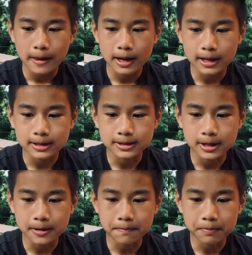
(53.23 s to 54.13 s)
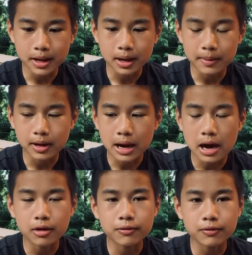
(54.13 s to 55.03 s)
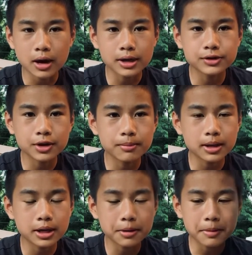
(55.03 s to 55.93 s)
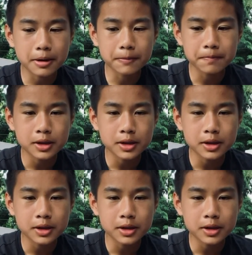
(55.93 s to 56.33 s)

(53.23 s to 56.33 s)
and about how fries are made, about